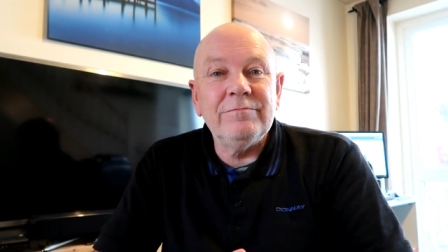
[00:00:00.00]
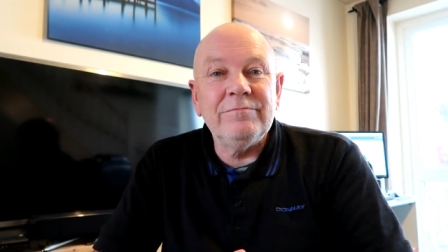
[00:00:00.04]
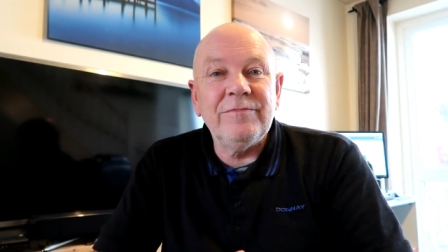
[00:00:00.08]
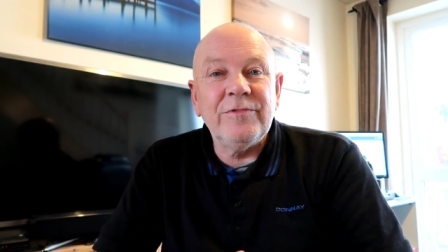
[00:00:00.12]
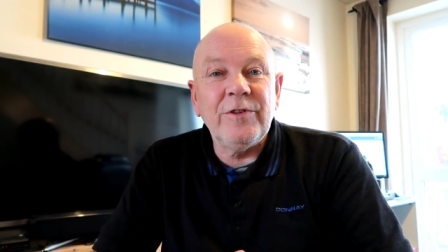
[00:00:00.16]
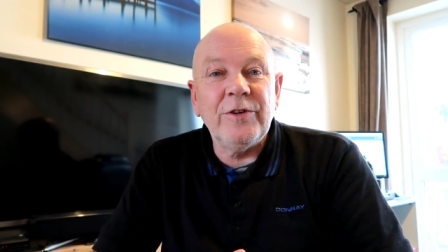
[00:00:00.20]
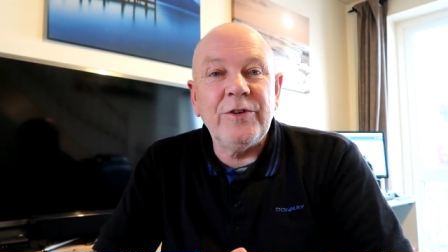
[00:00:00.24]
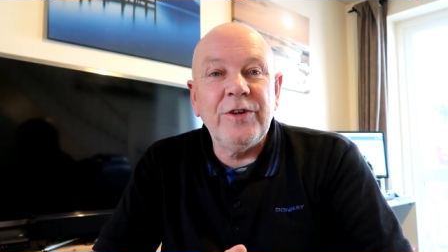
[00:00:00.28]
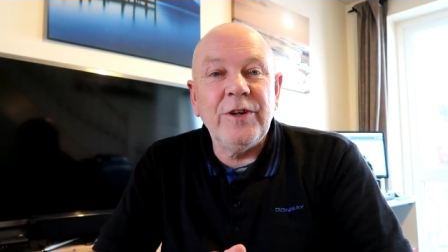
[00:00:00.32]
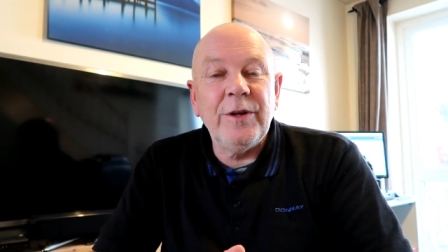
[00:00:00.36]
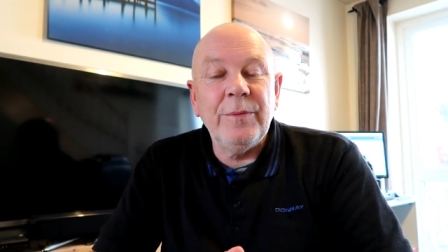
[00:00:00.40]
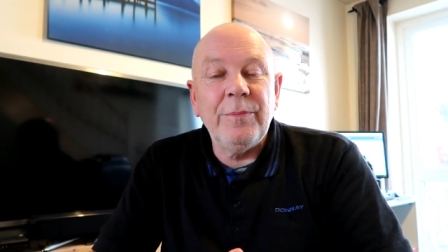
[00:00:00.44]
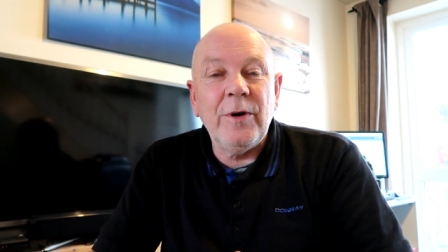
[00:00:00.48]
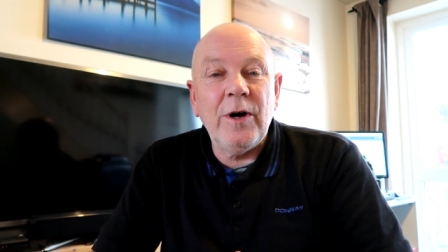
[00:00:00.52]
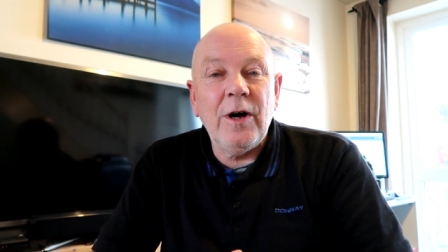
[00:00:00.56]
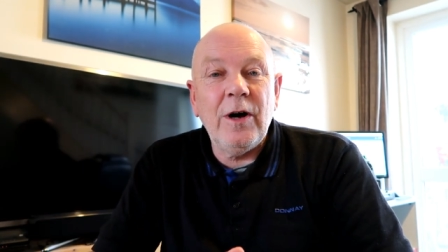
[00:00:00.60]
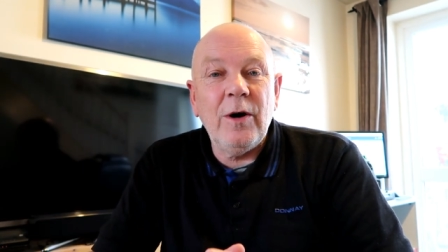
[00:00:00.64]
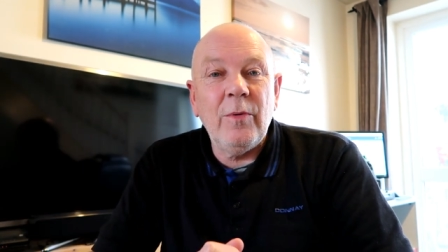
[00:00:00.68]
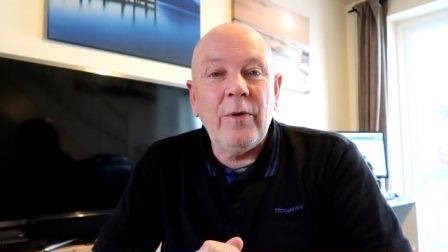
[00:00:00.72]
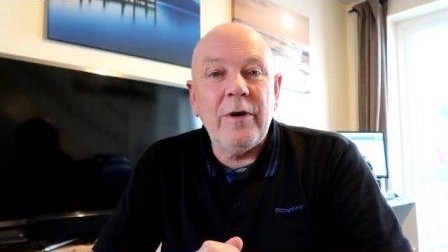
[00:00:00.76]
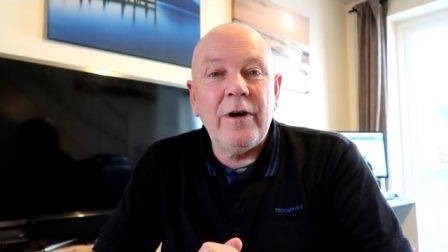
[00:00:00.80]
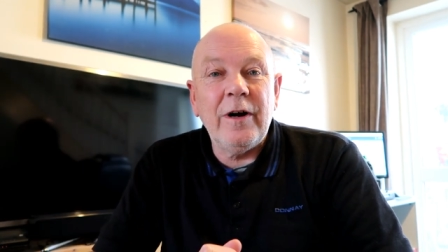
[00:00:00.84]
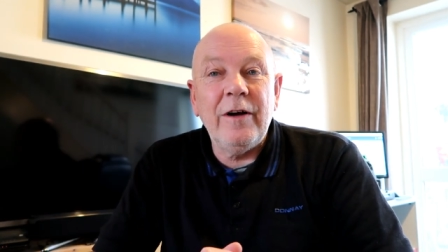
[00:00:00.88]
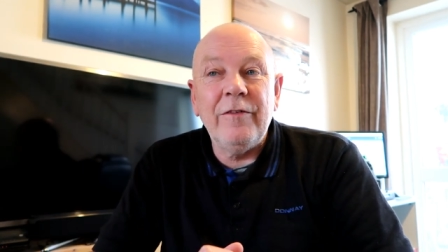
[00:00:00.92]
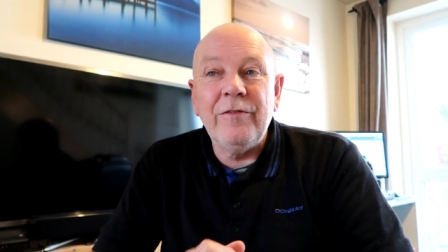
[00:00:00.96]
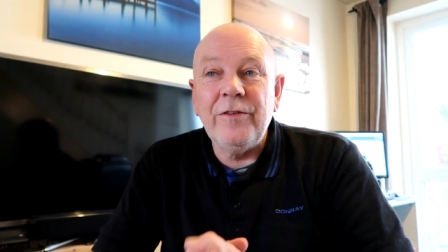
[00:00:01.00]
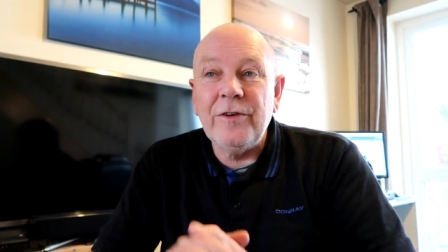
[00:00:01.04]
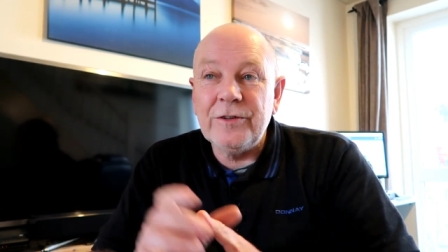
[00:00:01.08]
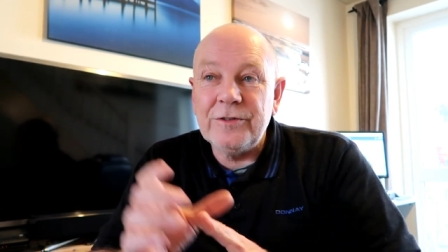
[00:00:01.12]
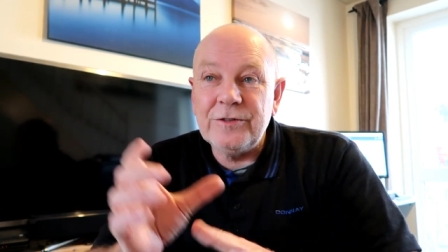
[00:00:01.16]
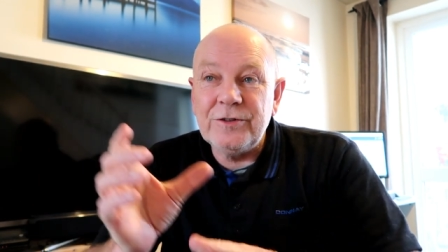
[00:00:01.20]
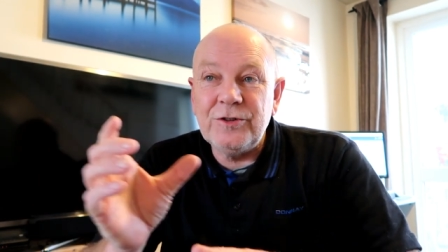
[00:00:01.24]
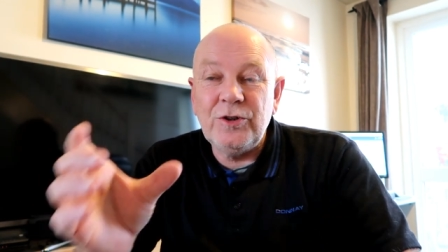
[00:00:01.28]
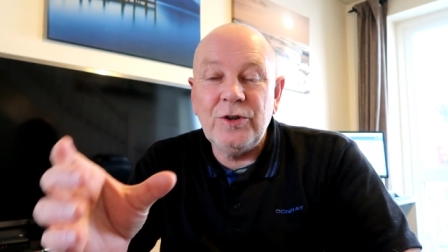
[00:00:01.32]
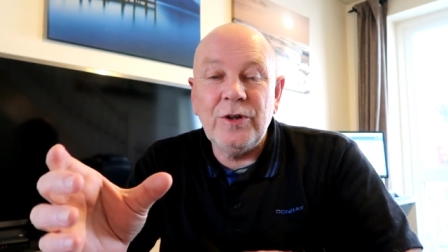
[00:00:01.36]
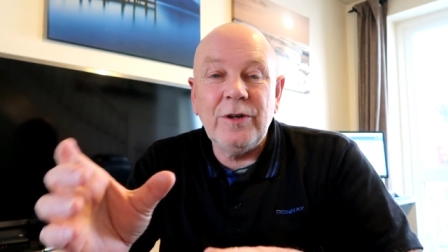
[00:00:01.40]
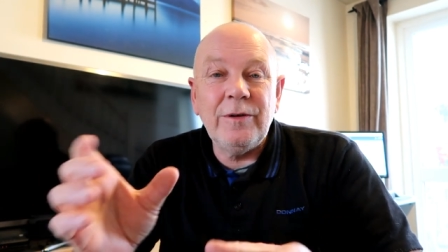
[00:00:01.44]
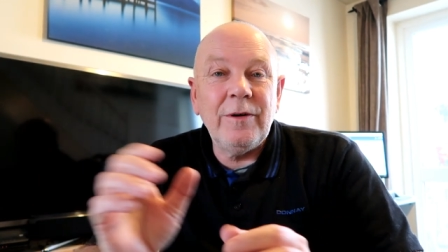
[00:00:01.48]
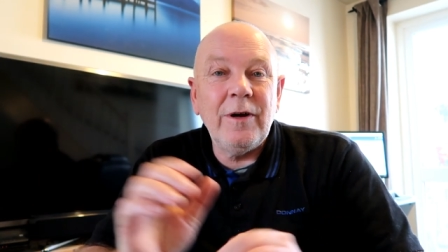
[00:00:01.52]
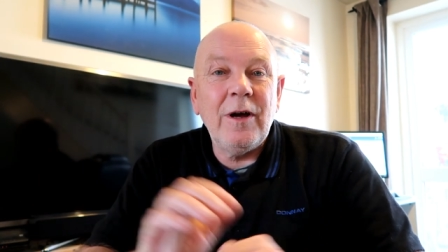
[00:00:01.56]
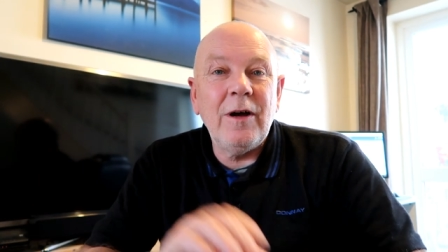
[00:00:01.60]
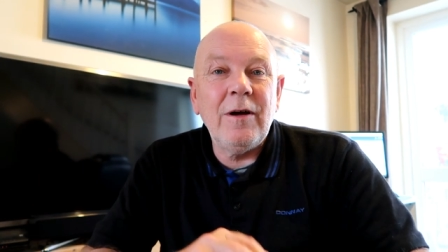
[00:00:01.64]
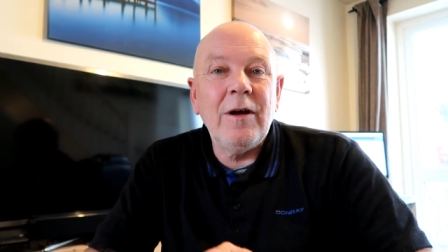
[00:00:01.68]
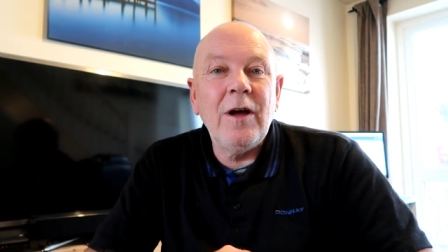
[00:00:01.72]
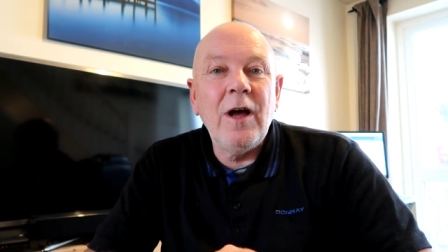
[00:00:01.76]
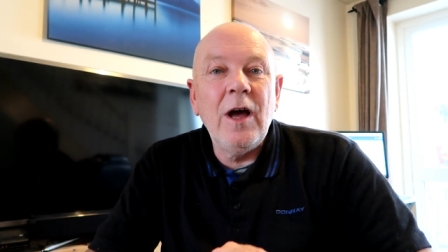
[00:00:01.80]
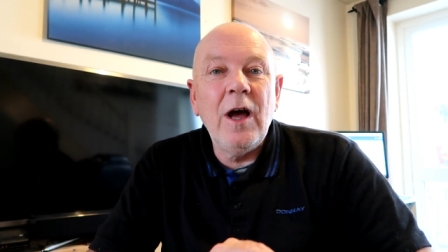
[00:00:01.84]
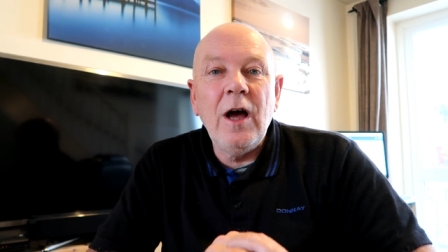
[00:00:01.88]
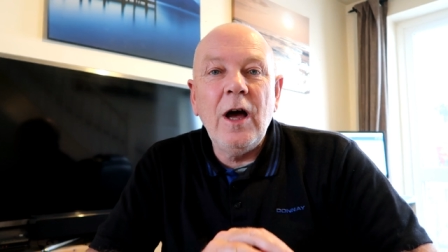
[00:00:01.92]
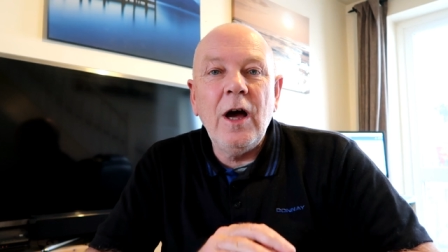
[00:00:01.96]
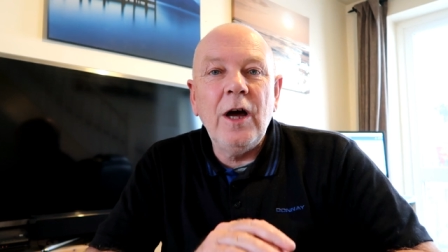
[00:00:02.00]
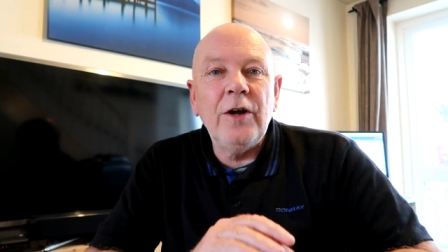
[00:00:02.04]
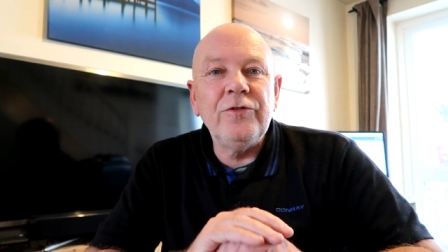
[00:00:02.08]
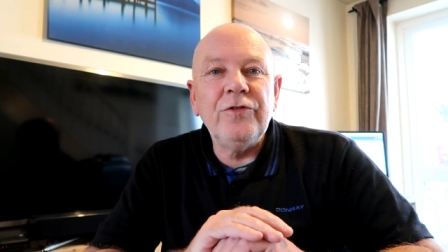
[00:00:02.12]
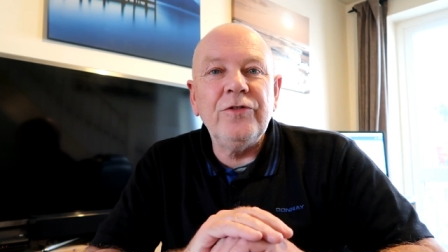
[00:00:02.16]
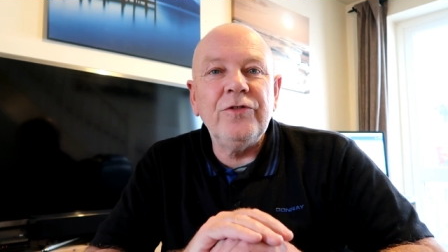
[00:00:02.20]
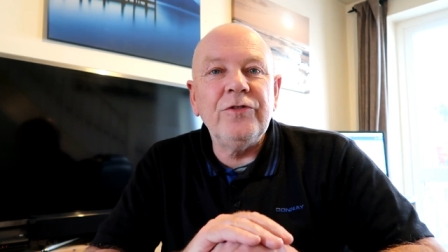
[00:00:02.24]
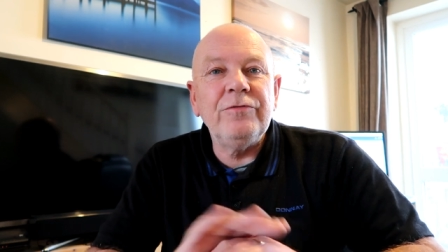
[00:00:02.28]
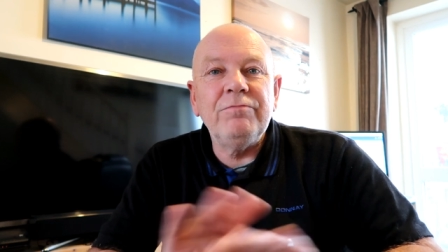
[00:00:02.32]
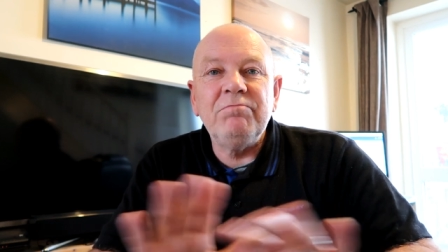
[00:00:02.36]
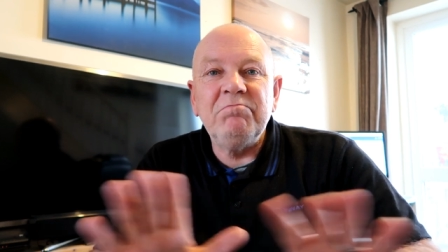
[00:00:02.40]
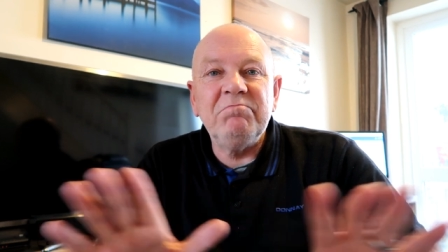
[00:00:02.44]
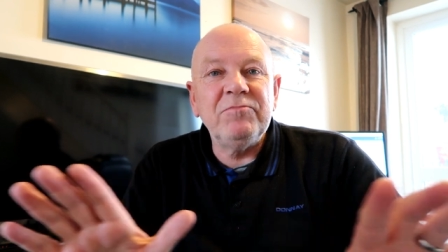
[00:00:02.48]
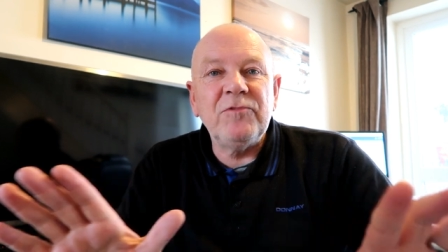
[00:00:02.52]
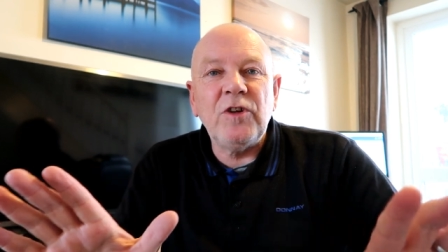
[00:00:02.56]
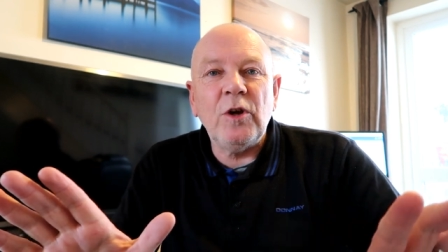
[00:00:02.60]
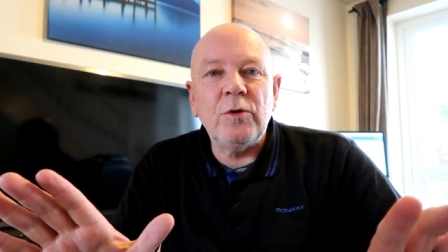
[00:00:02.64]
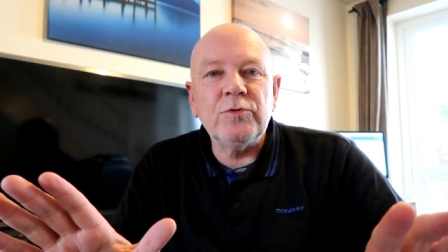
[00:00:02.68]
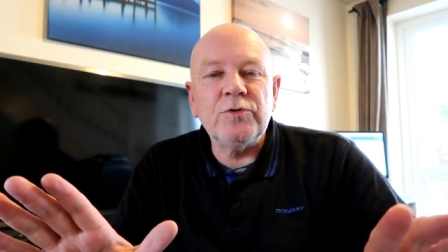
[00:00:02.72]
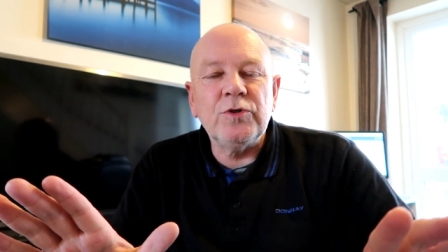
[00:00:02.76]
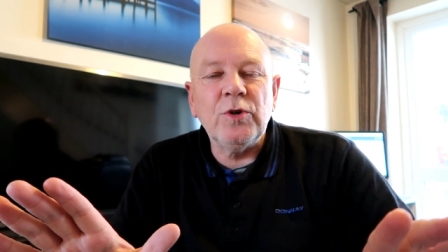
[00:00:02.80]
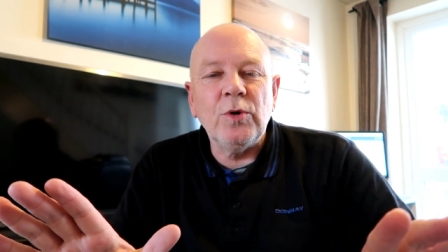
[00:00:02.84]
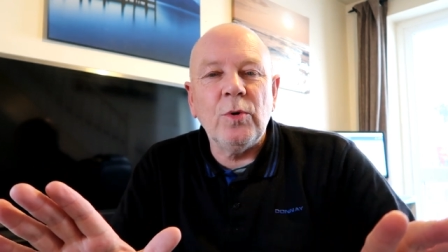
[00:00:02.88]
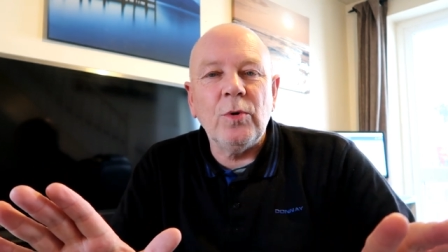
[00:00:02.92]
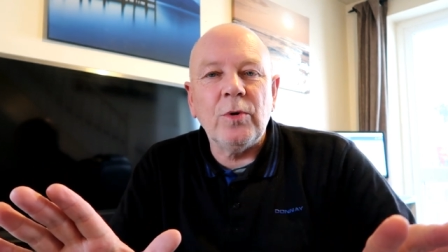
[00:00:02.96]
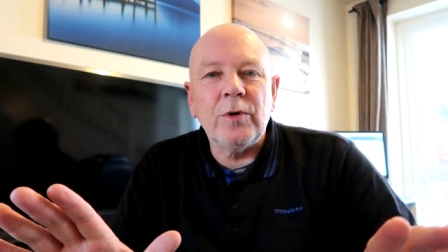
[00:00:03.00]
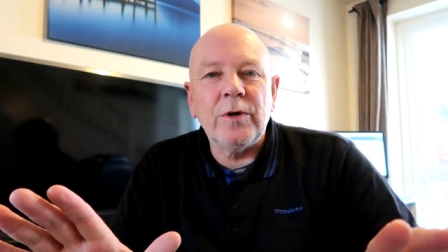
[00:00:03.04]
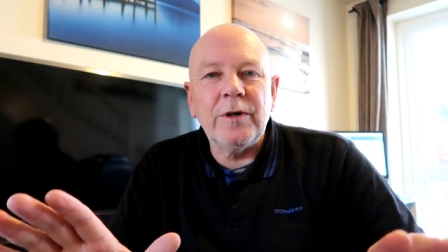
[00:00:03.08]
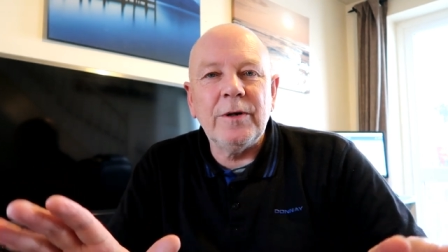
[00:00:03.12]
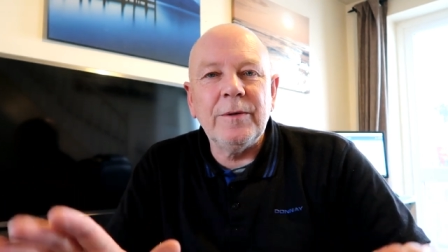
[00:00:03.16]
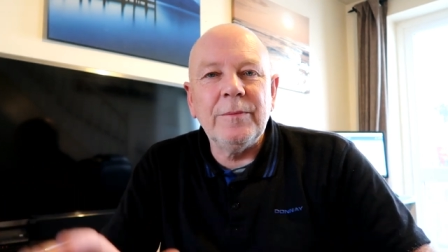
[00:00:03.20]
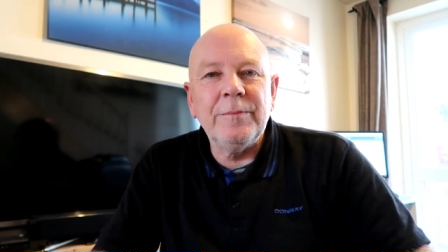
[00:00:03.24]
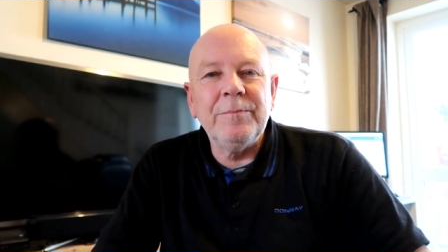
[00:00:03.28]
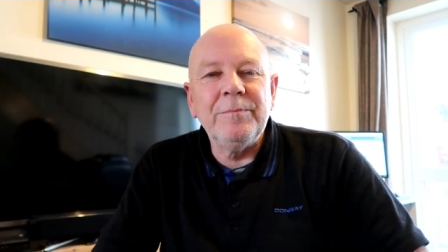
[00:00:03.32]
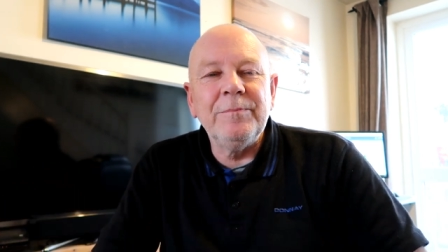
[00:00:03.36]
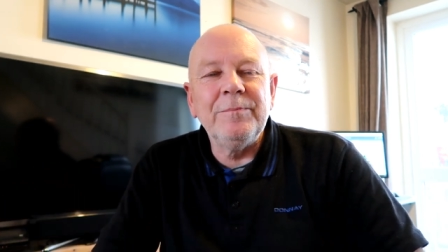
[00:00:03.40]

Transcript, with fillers: front of the bar, wherever, and just don't talk.